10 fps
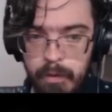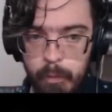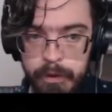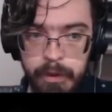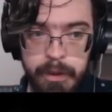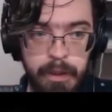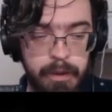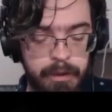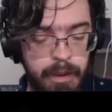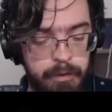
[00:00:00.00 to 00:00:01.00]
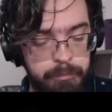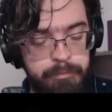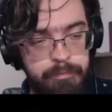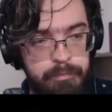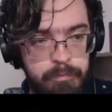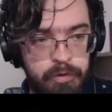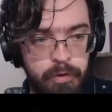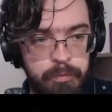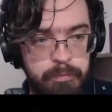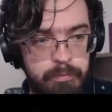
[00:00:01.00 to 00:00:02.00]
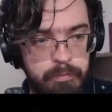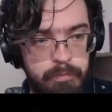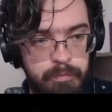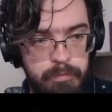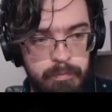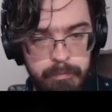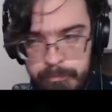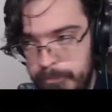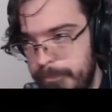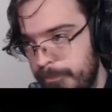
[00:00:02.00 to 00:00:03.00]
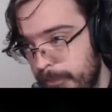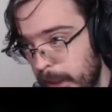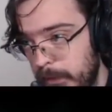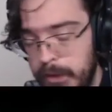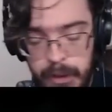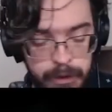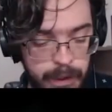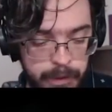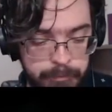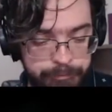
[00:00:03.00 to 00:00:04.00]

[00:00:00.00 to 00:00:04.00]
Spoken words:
we're going to get the encounter. So, bang, encounter.